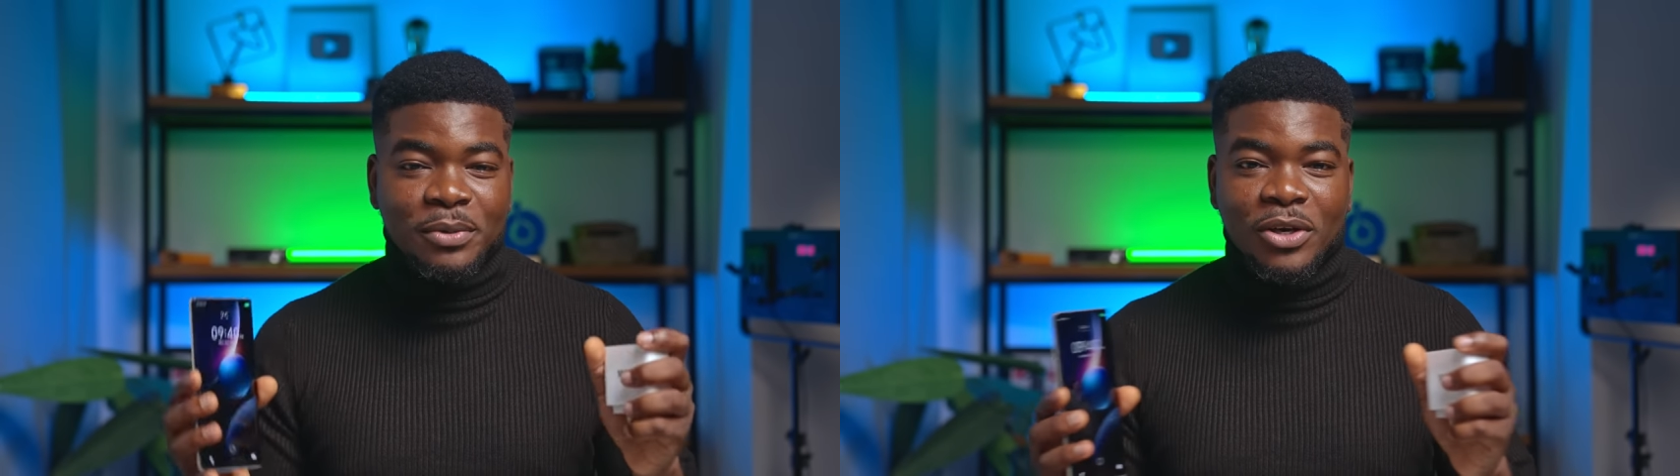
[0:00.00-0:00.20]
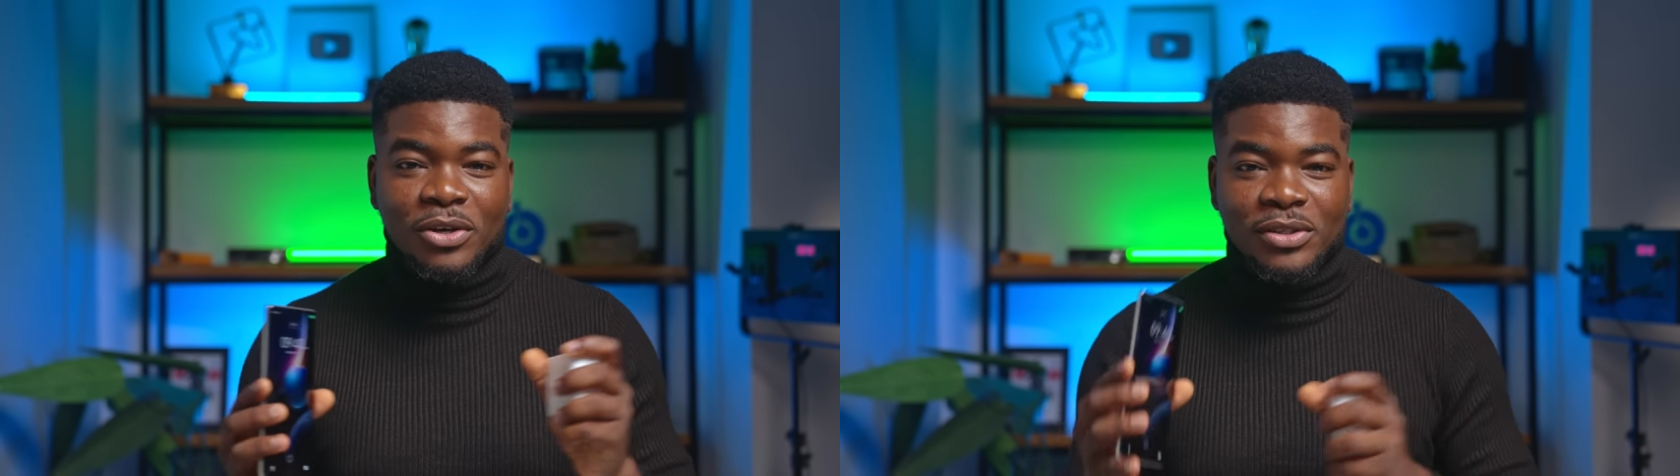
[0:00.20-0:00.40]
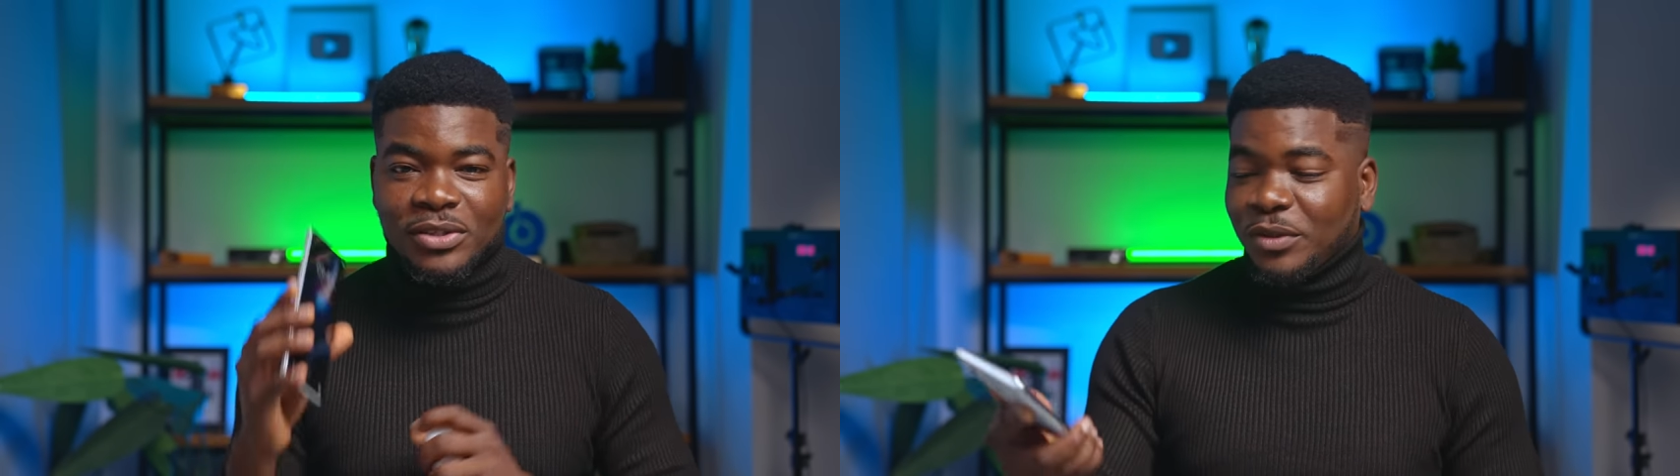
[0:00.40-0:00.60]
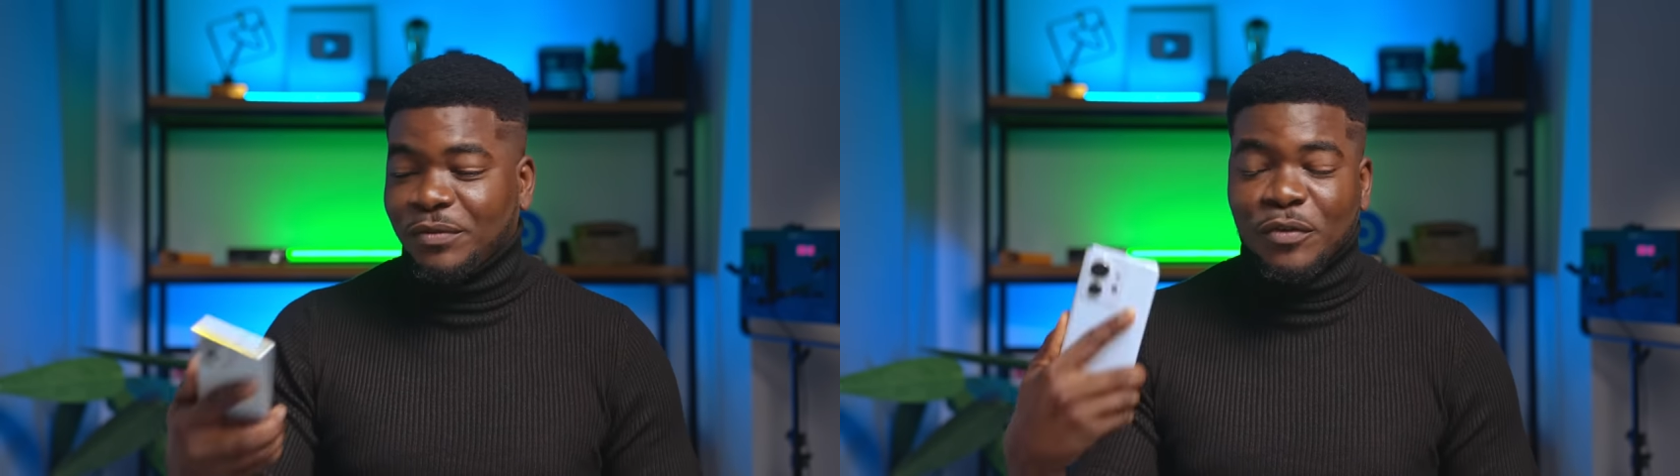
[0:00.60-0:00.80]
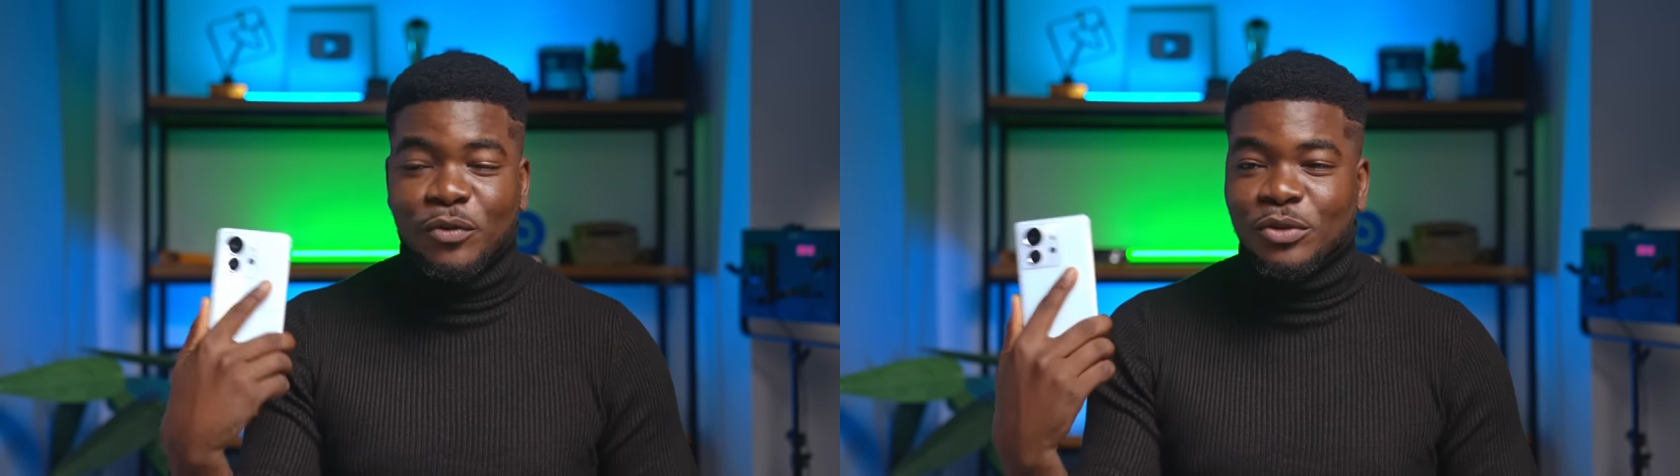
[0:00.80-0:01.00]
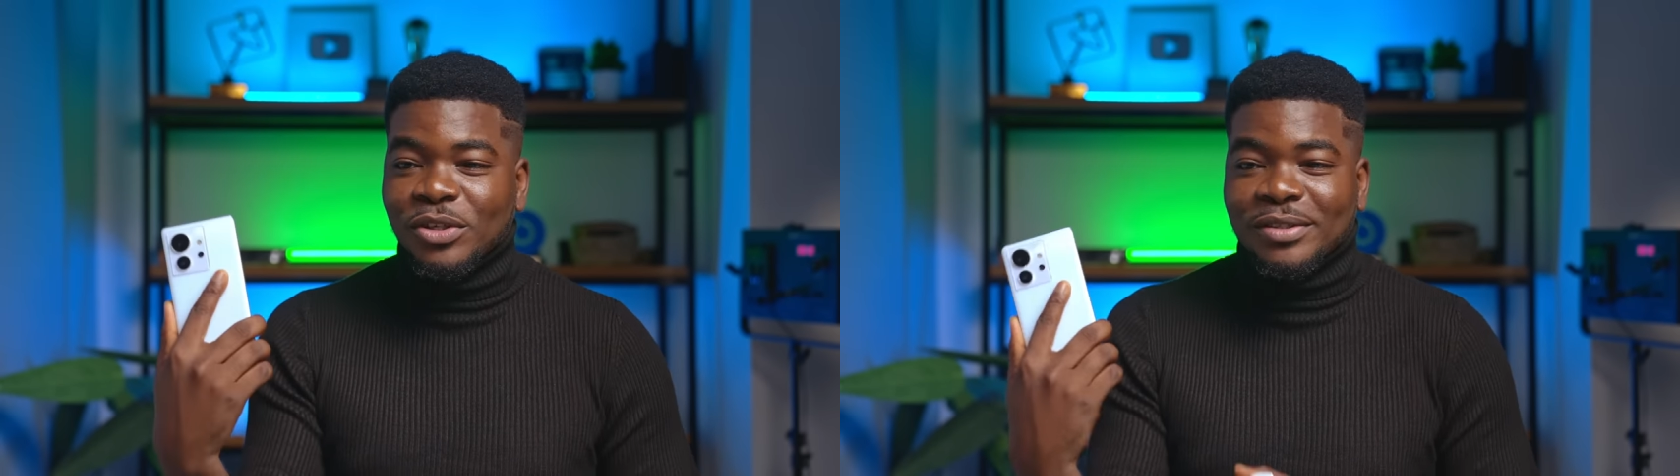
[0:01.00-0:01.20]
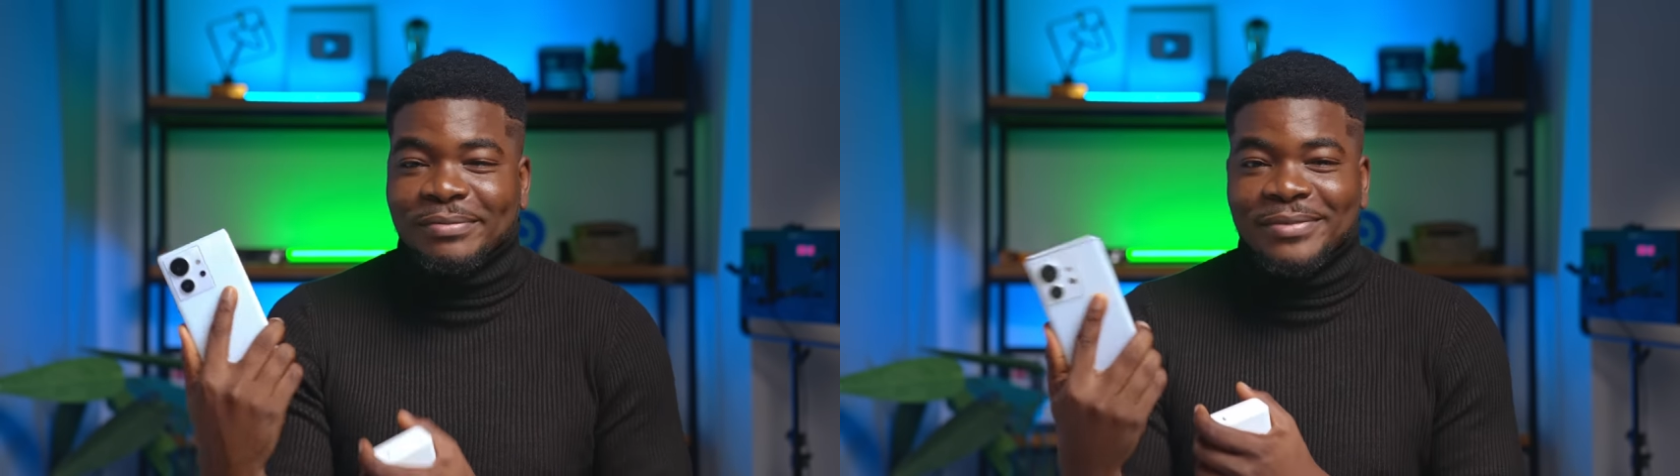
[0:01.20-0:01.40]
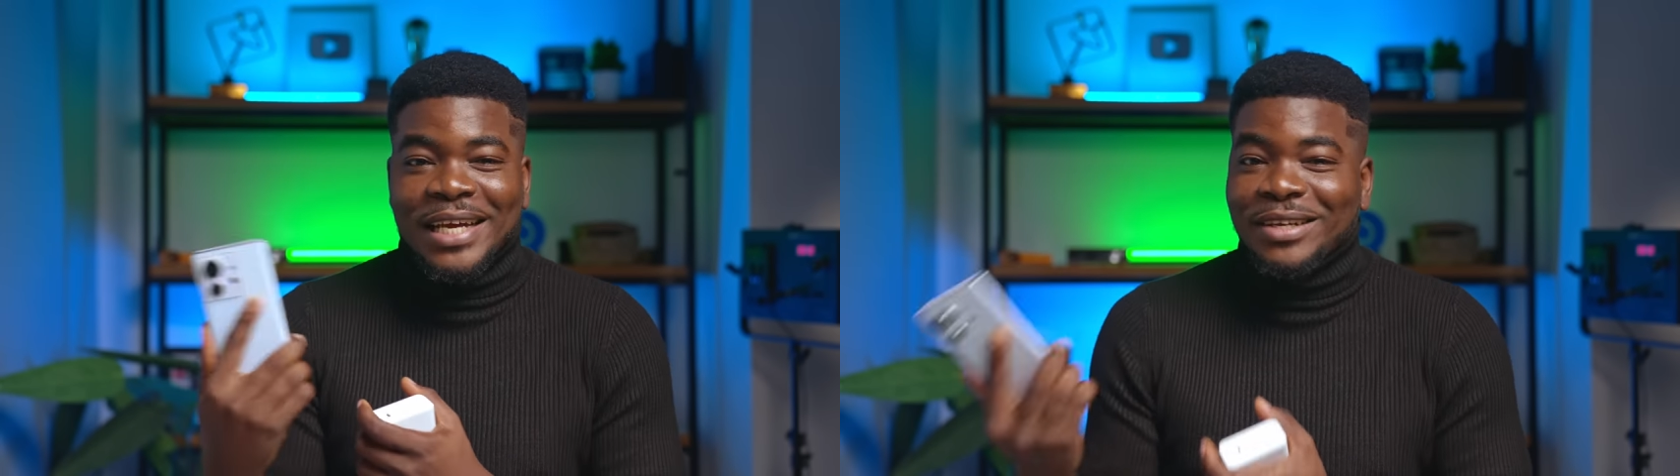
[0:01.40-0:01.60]
because if your phone just
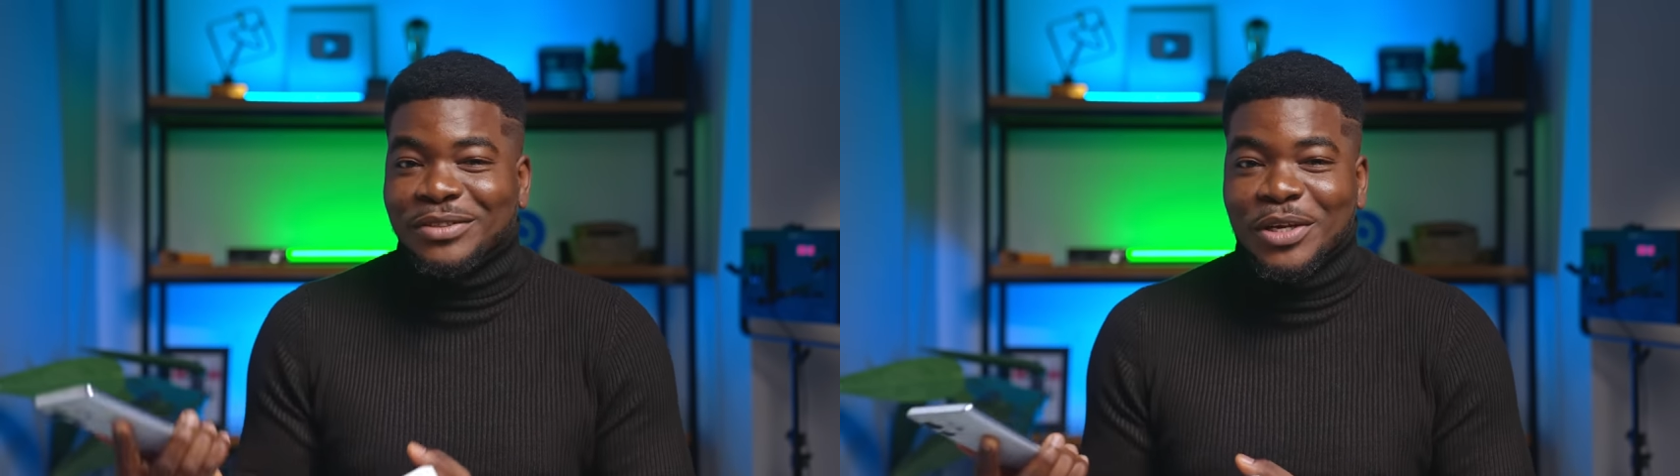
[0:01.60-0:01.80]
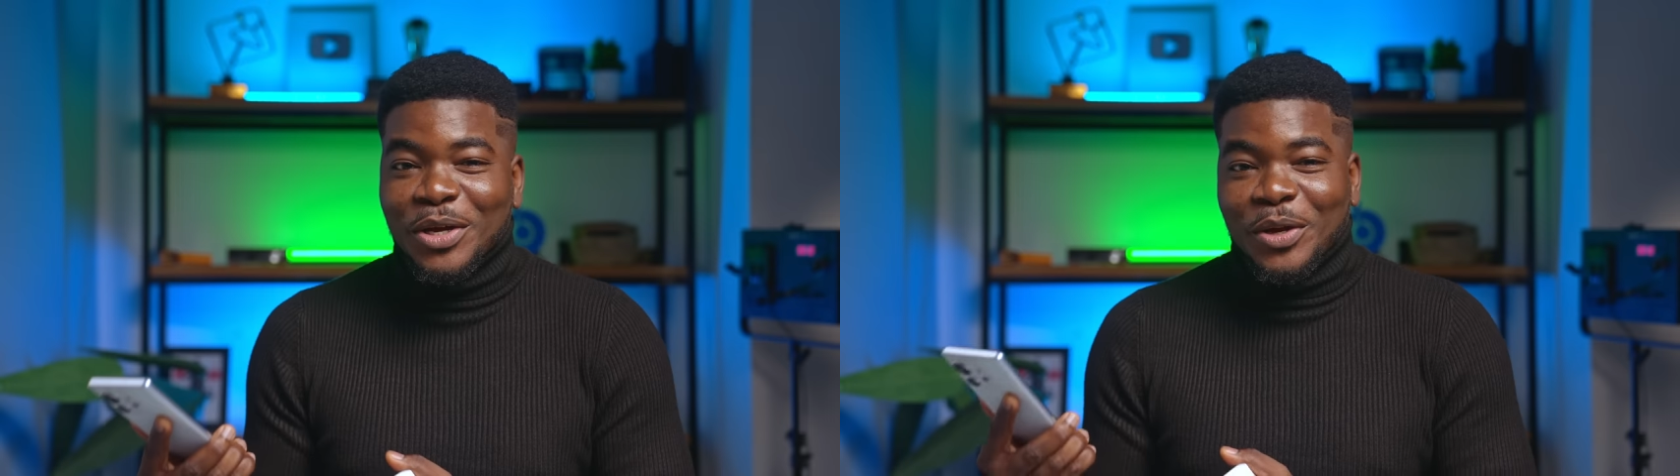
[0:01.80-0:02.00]
dies,